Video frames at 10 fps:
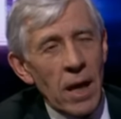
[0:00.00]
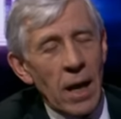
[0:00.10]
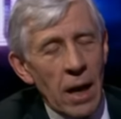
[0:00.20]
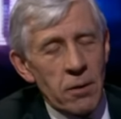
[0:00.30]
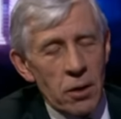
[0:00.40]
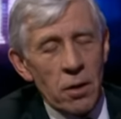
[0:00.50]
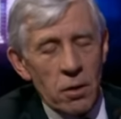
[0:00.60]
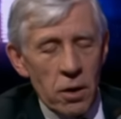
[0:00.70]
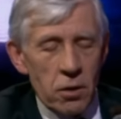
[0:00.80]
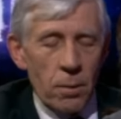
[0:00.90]
Yeah, Adil
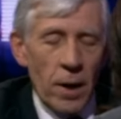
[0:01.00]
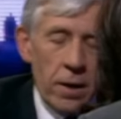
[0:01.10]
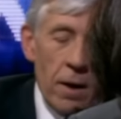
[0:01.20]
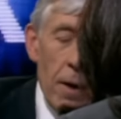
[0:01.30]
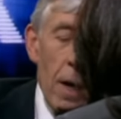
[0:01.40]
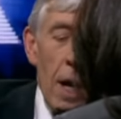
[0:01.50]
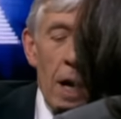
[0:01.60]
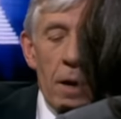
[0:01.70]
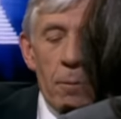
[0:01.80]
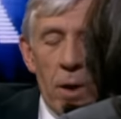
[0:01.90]
Jubaid.
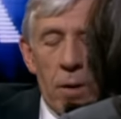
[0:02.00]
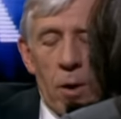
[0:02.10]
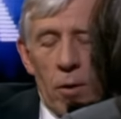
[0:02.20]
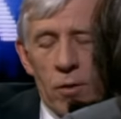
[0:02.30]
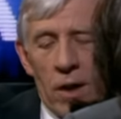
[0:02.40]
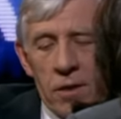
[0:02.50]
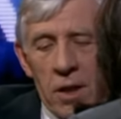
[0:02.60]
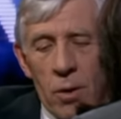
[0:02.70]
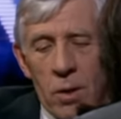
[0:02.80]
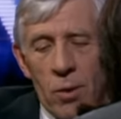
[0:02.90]
In contrast
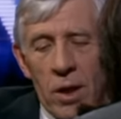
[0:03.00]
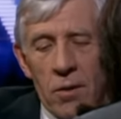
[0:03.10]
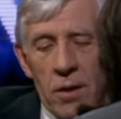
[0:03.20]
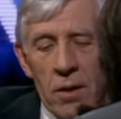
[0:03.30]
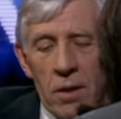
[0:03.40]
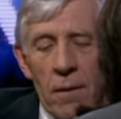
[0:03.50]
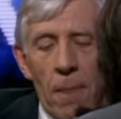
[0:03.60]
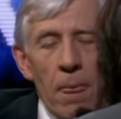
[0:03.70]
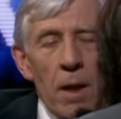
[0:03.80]
to his predecessor,